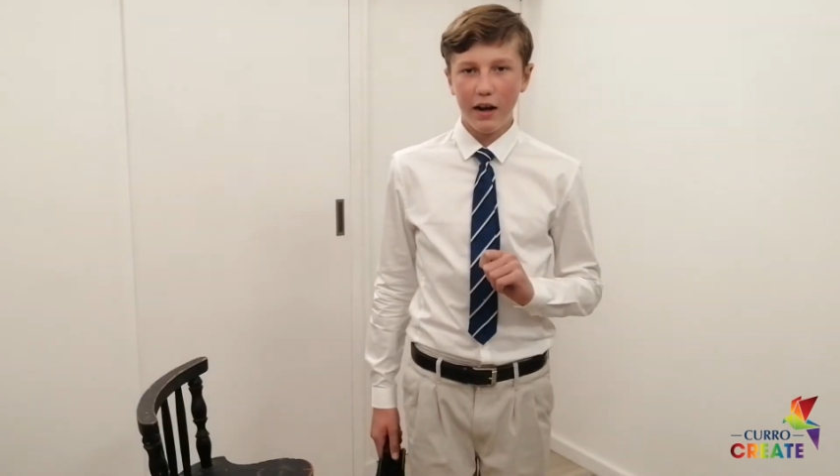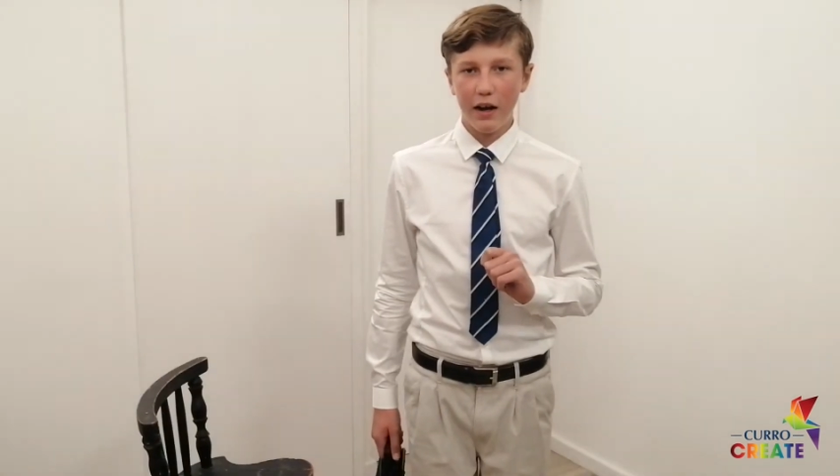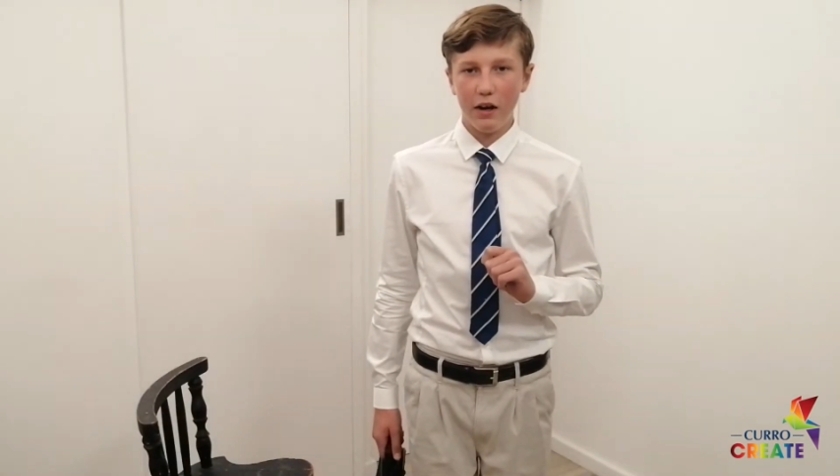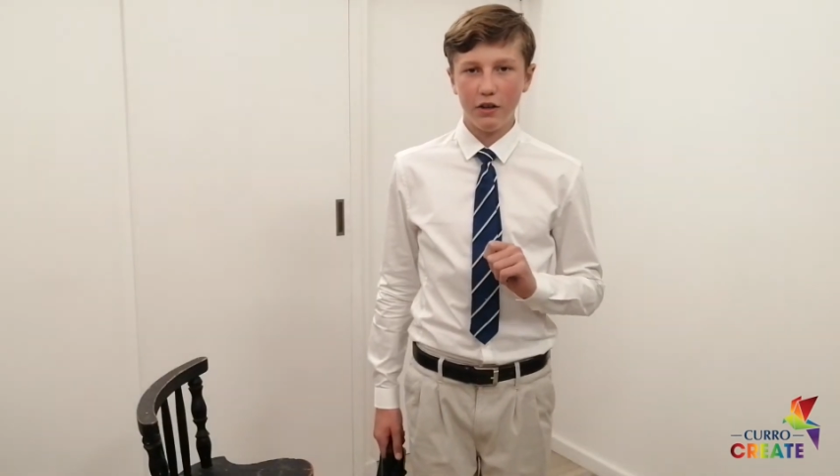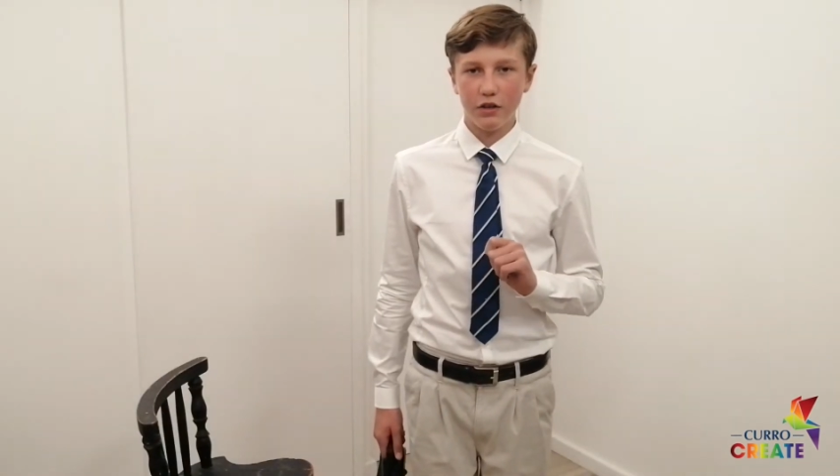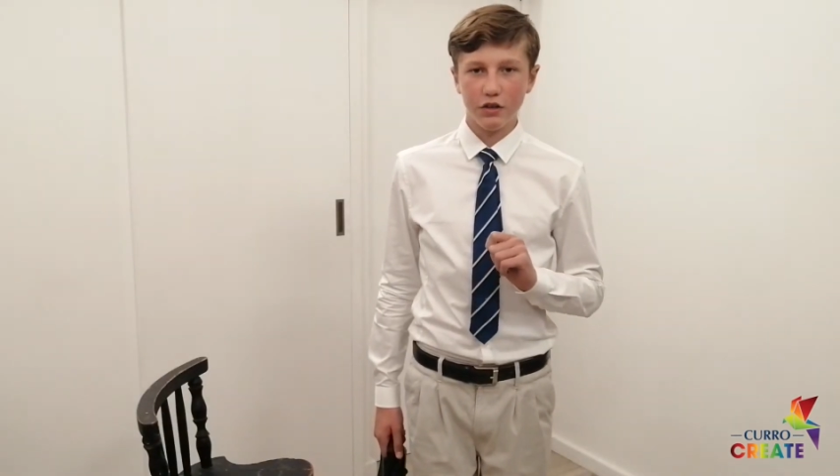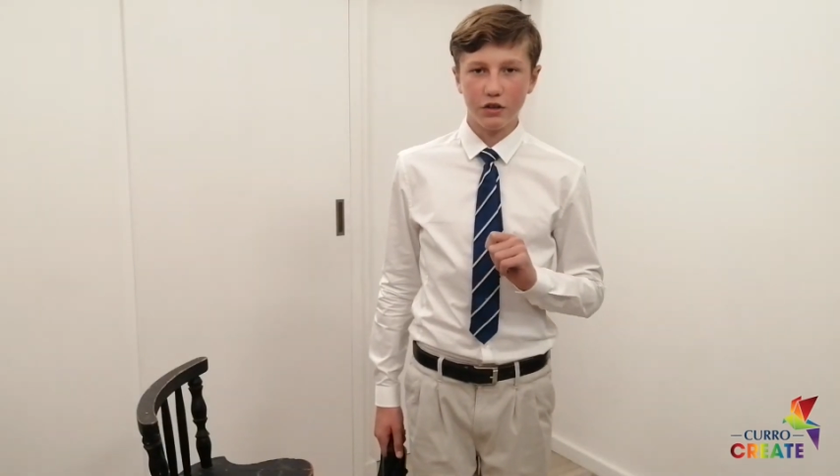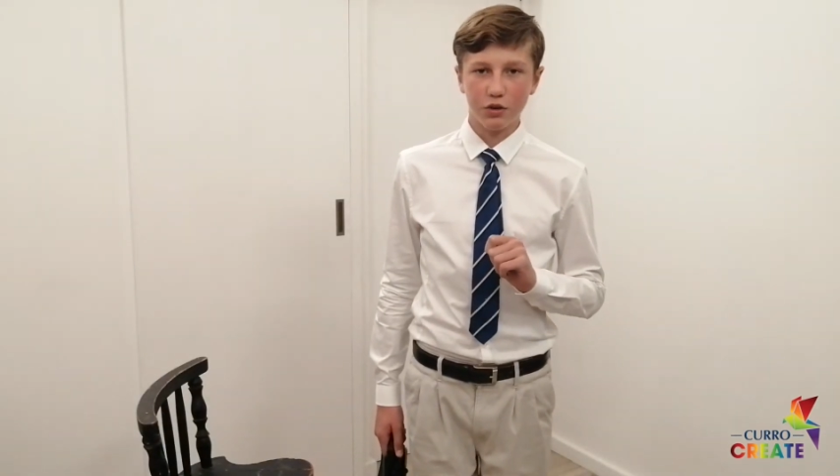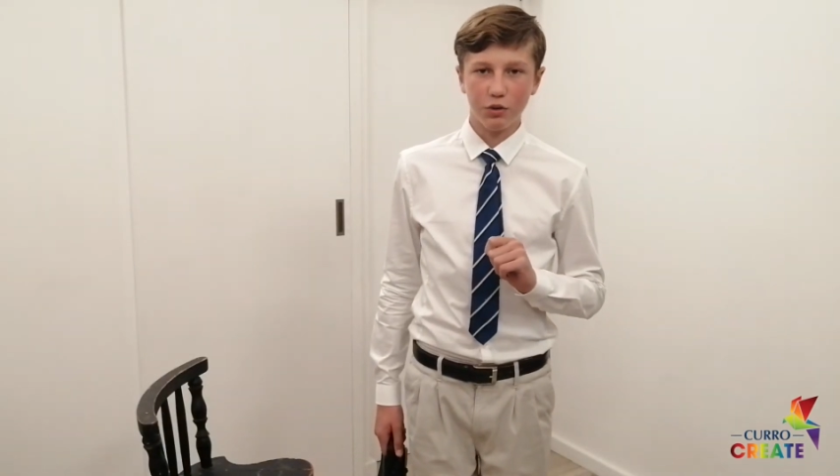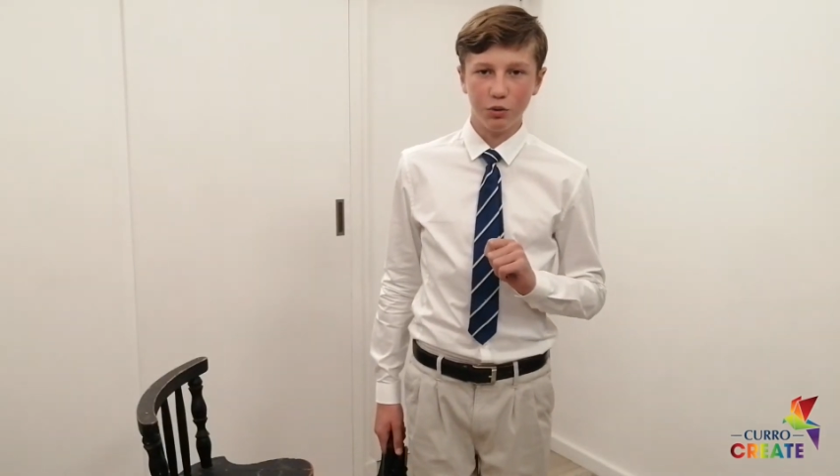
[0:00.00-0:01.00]
in
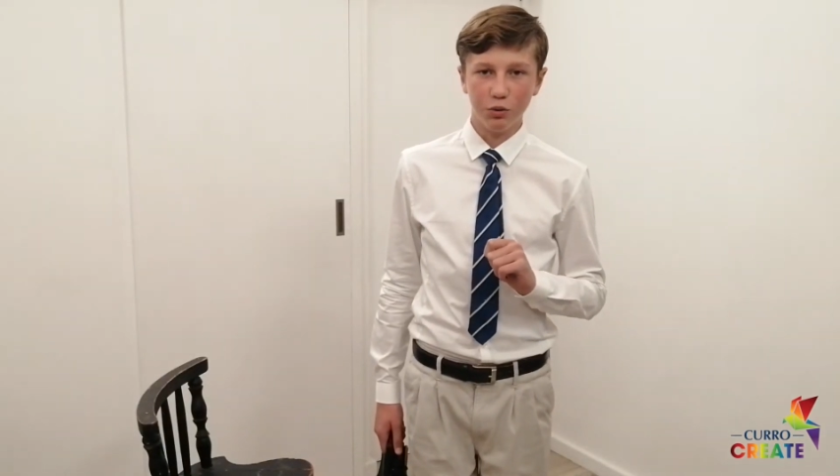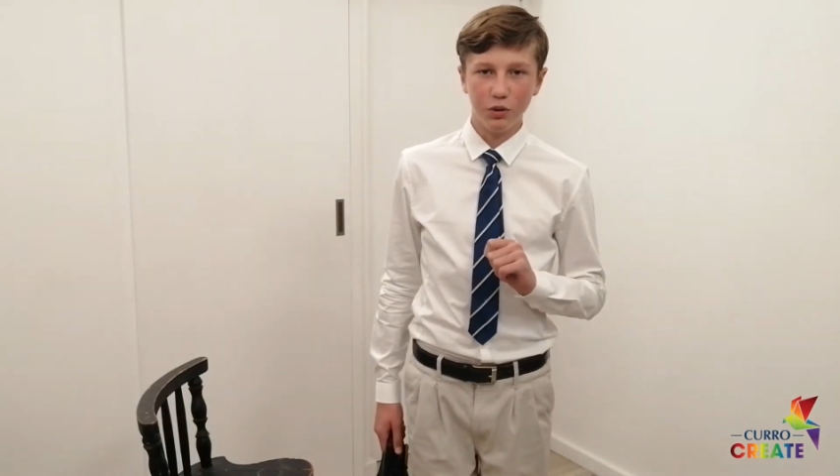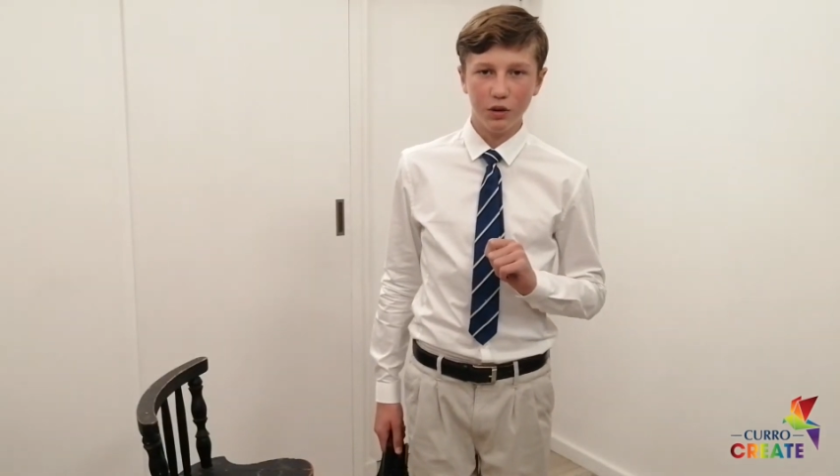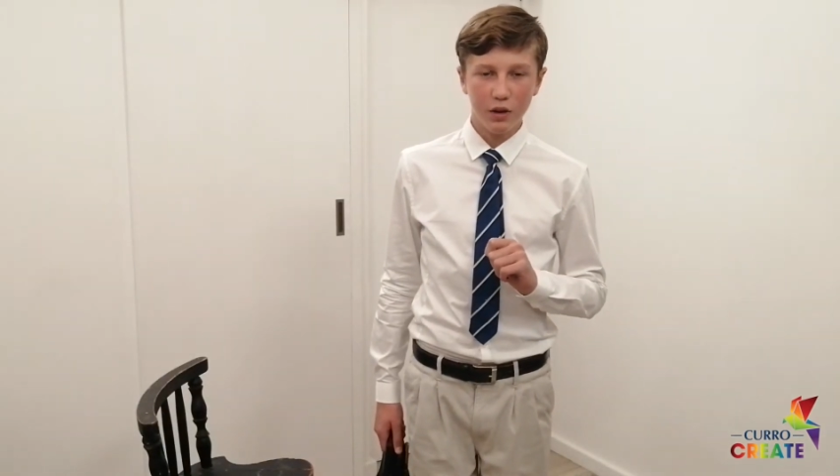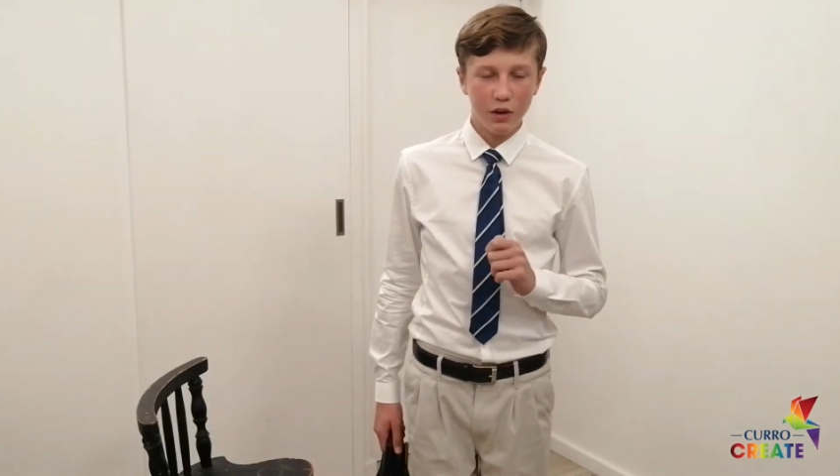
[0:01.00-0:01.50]
school.